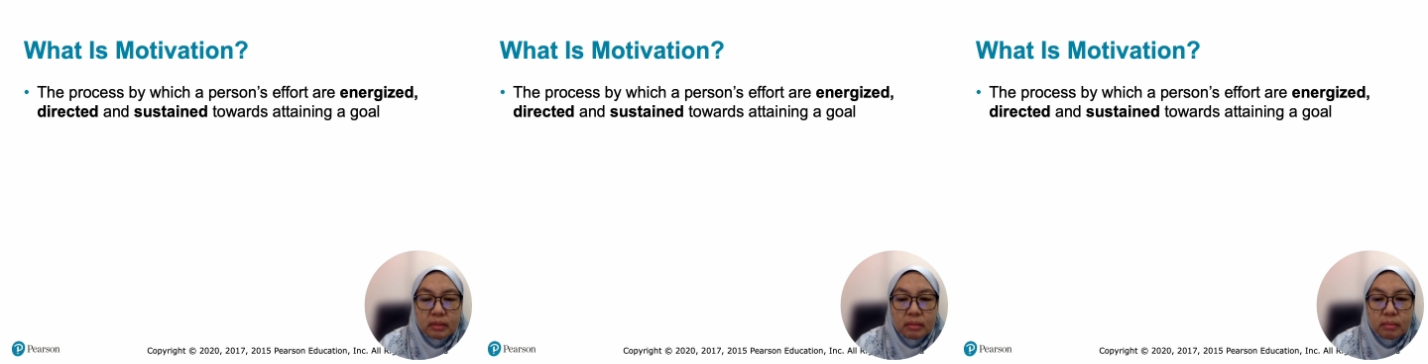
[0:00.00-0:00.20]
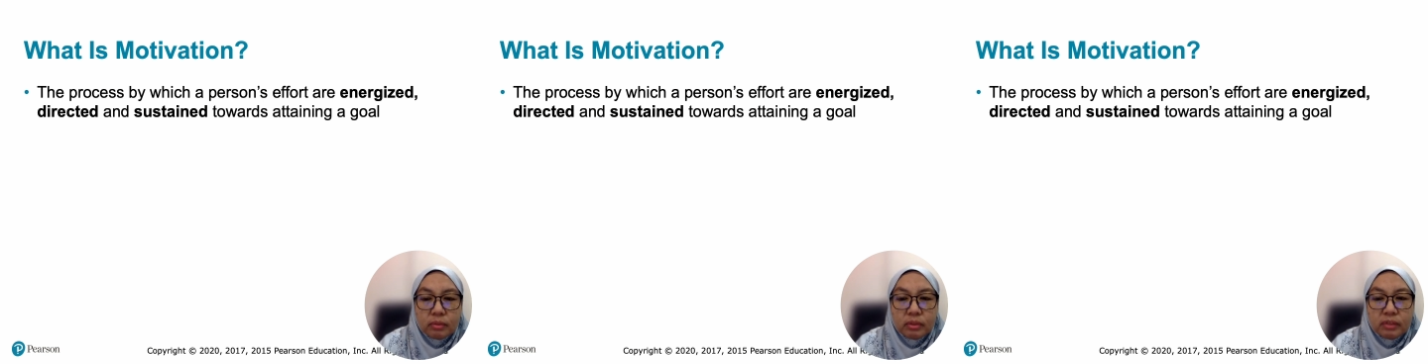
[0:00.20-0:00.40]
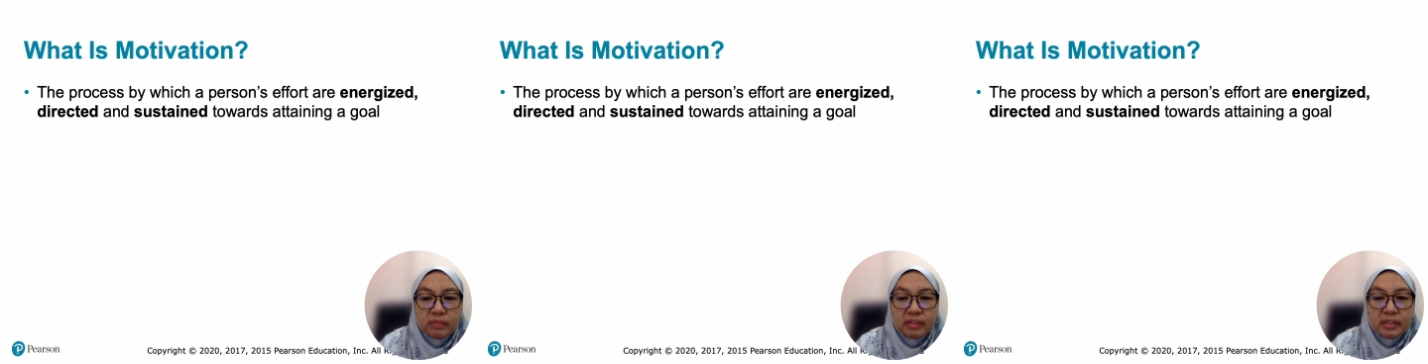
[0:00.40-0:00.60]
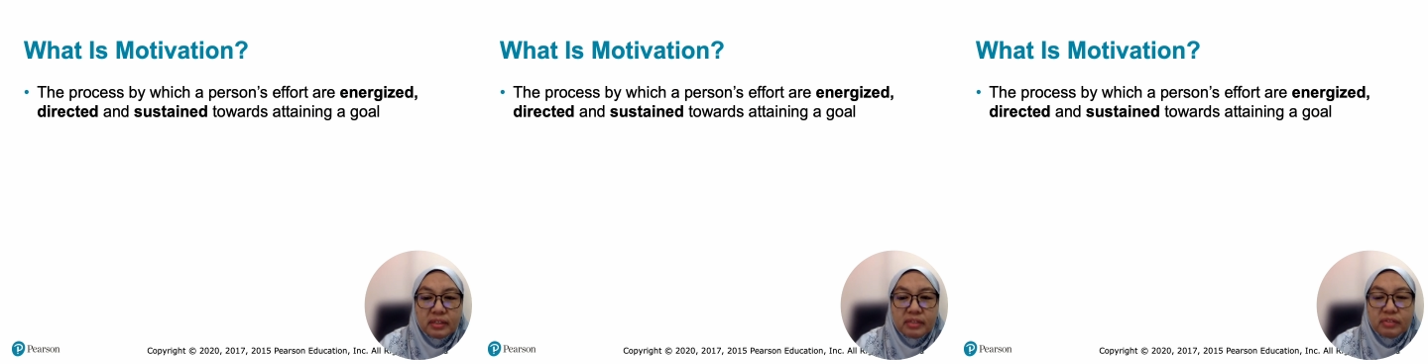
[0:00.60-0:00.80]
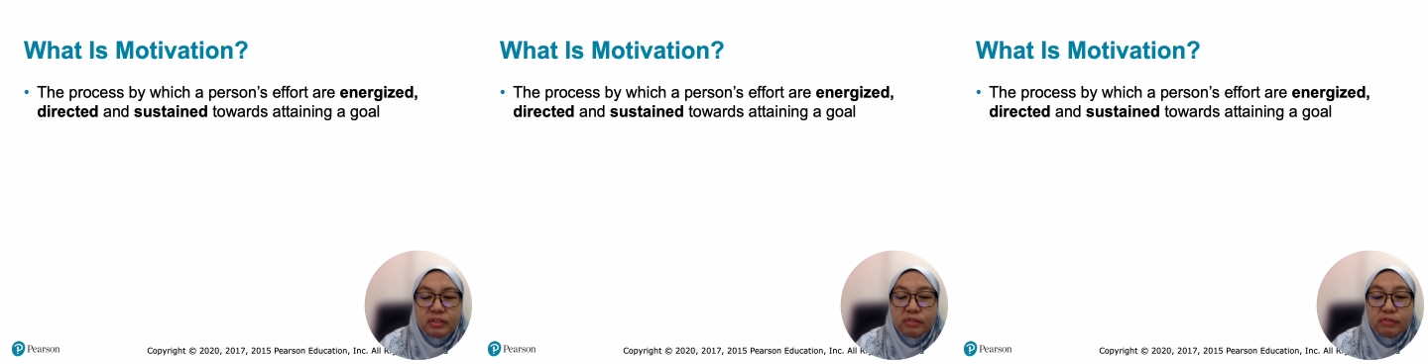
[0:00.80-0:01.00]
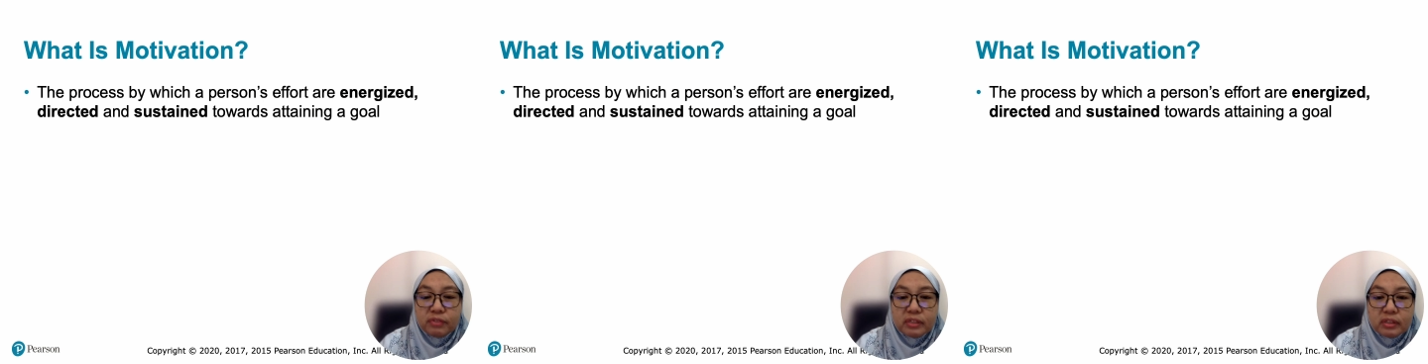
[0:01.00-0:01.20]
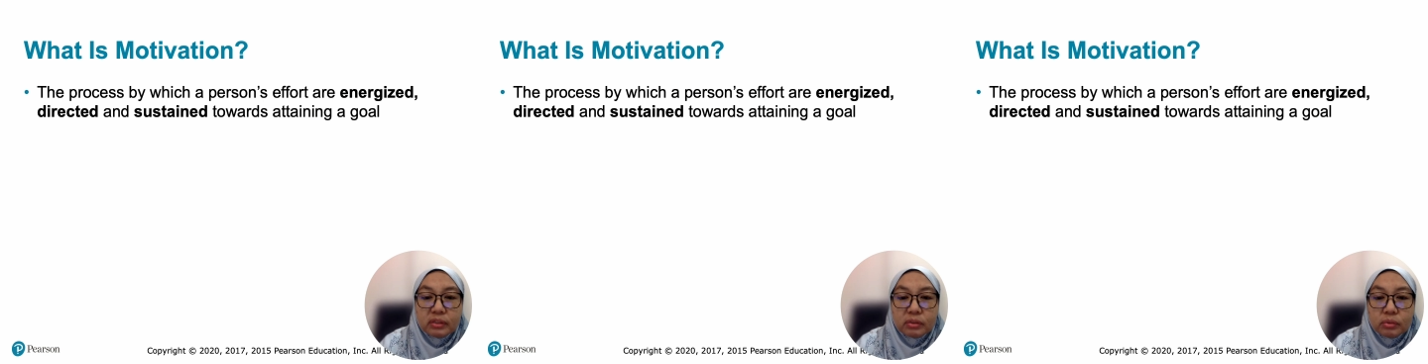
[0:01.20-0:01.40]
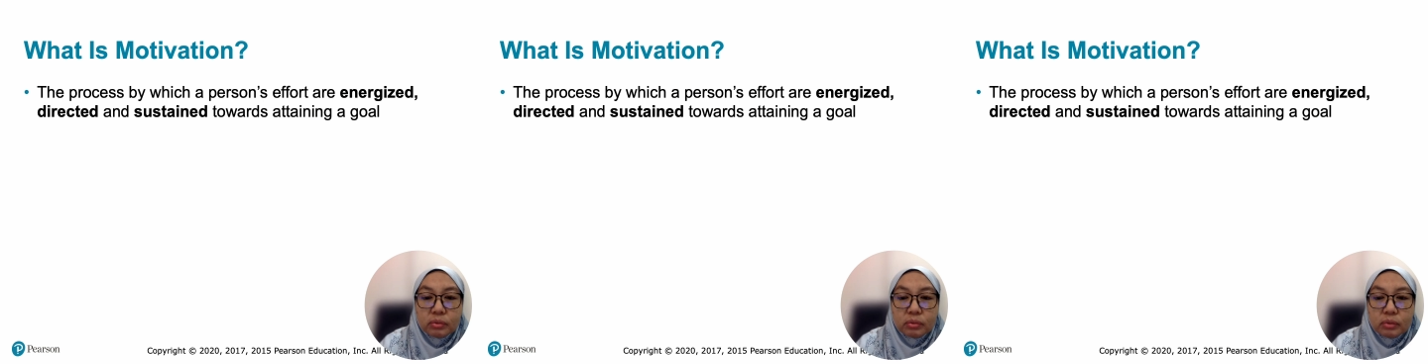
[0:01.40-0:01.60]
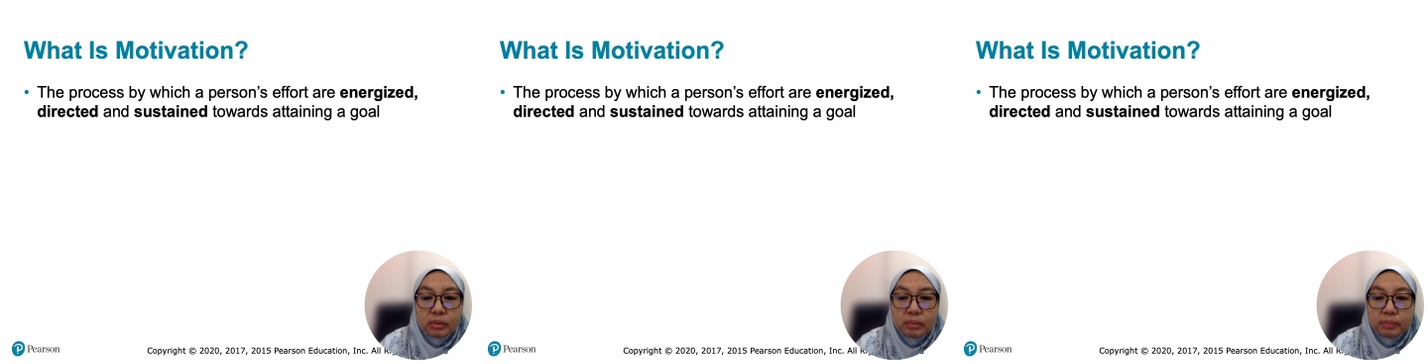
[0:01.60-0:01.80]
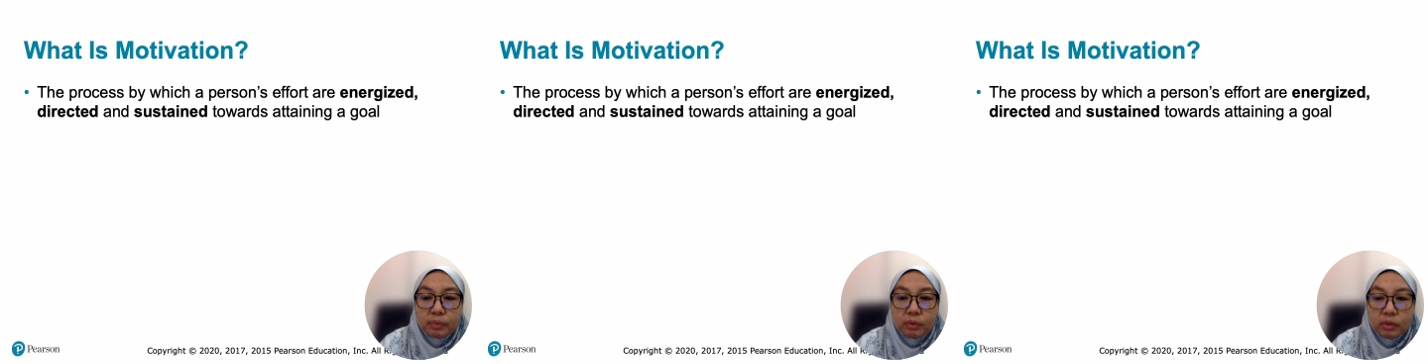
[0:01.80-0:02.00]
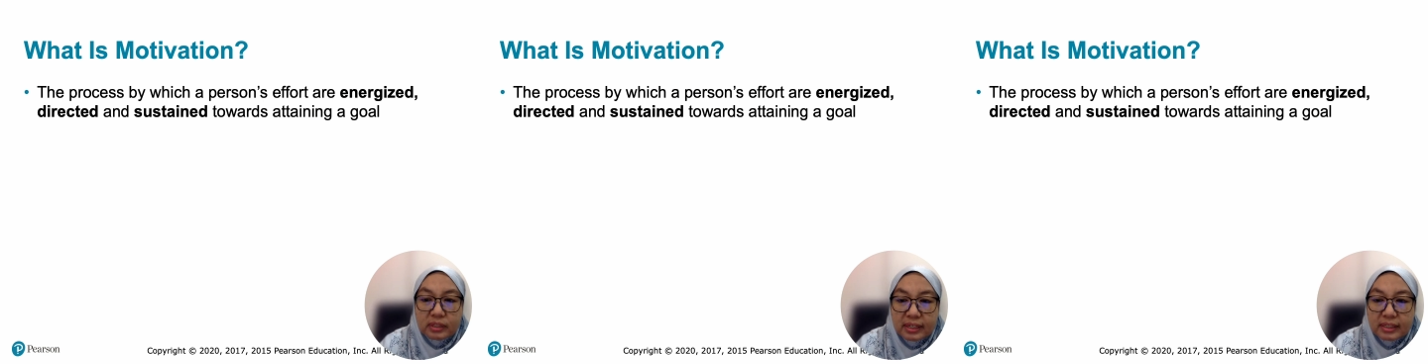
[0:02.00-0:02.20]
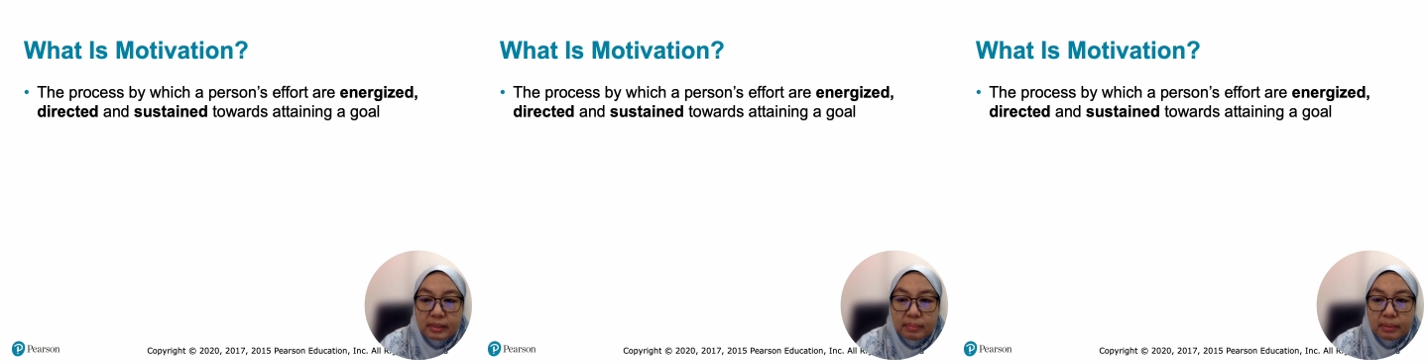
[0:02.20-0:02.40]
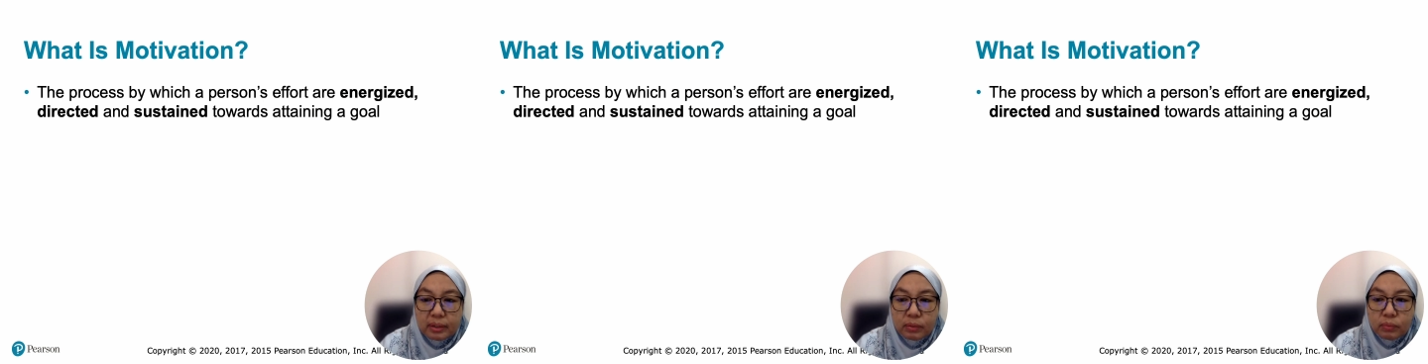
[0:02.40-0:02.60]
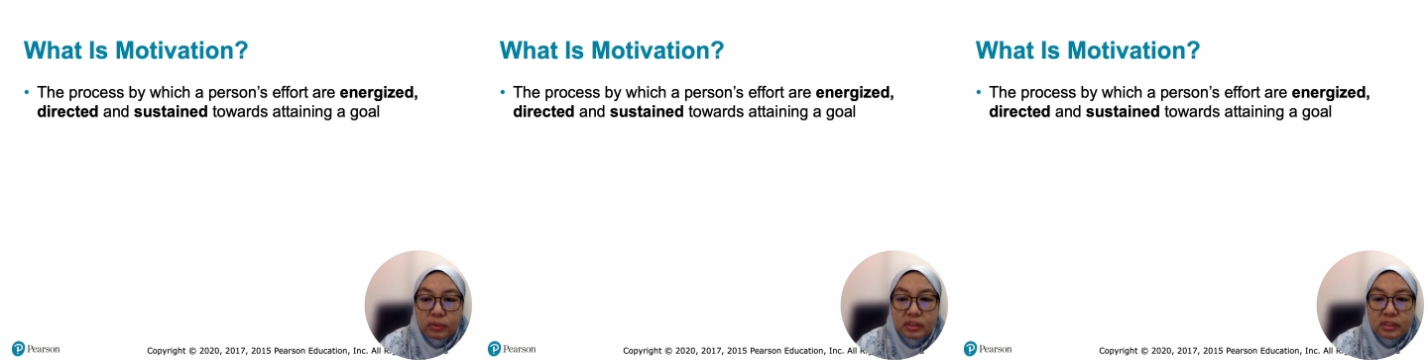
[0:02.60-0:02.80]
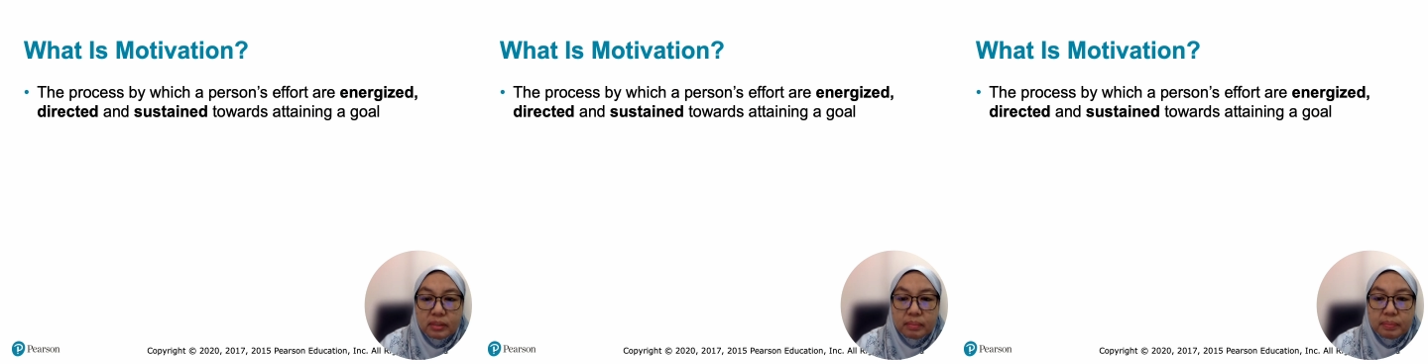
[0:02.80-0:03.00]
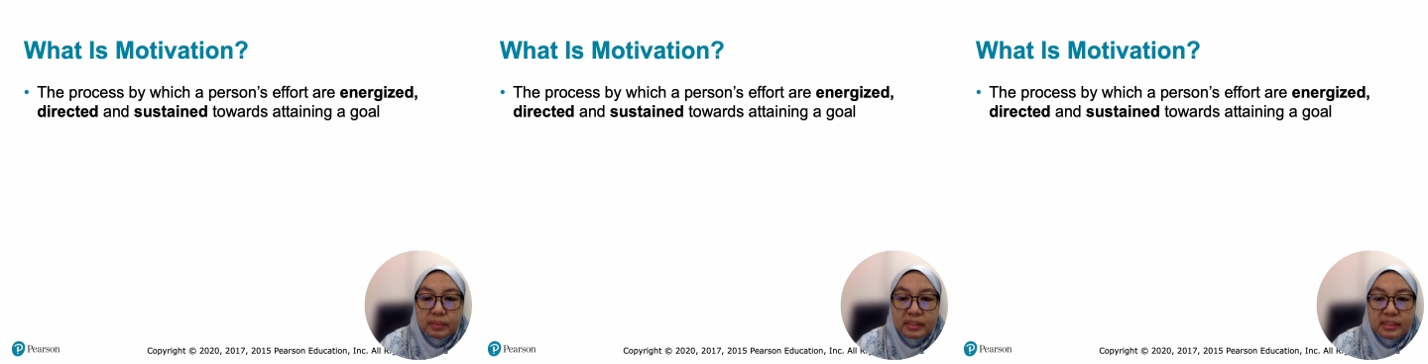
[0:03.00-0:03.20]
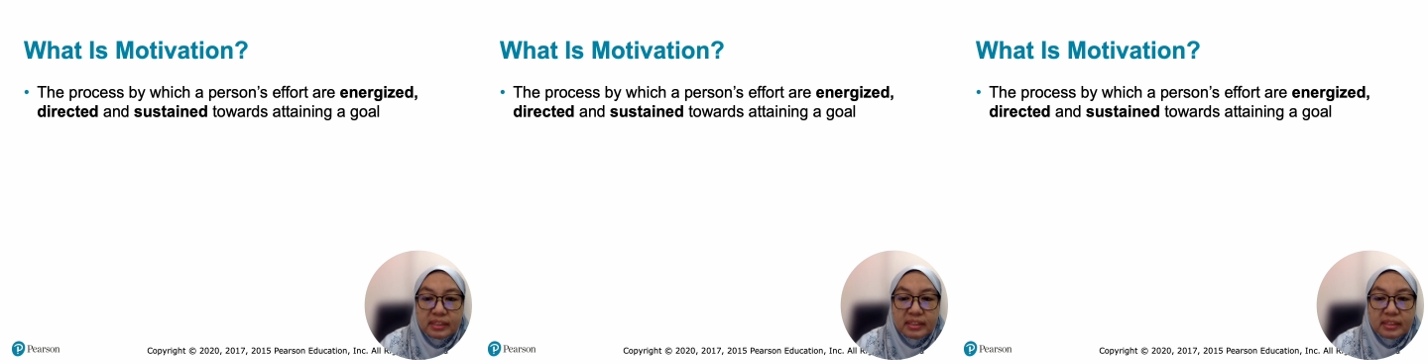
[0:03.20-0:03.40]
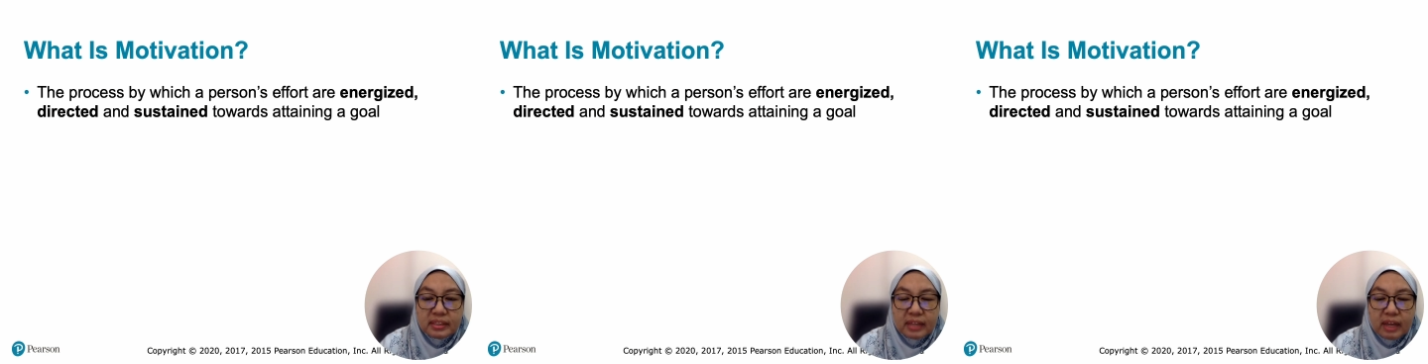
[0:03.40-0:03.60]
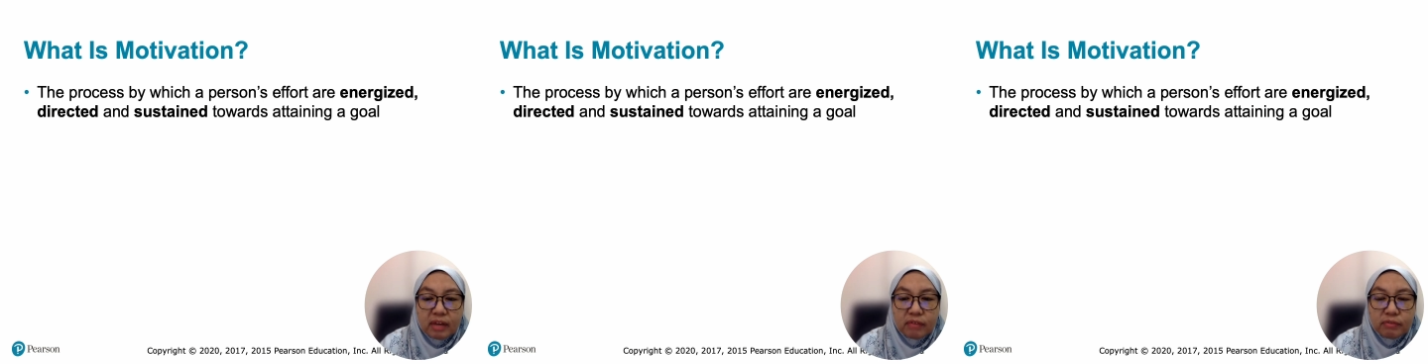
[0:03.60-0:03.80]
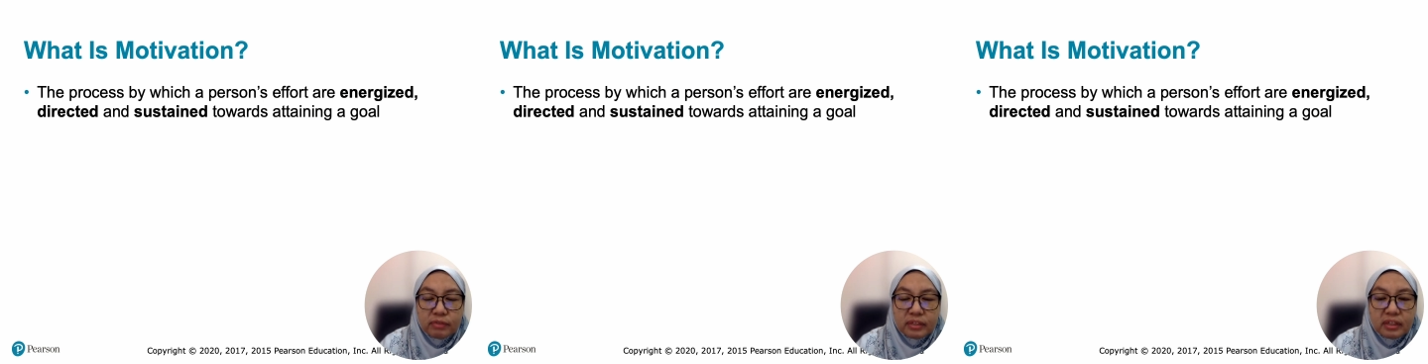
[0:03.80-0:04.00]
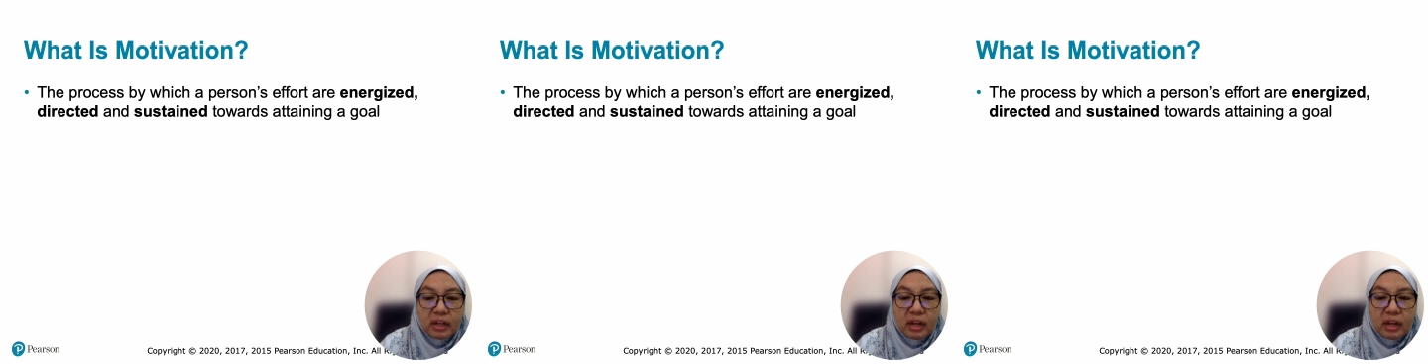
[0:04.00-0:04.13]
Motivation refers to the process by which a person's effort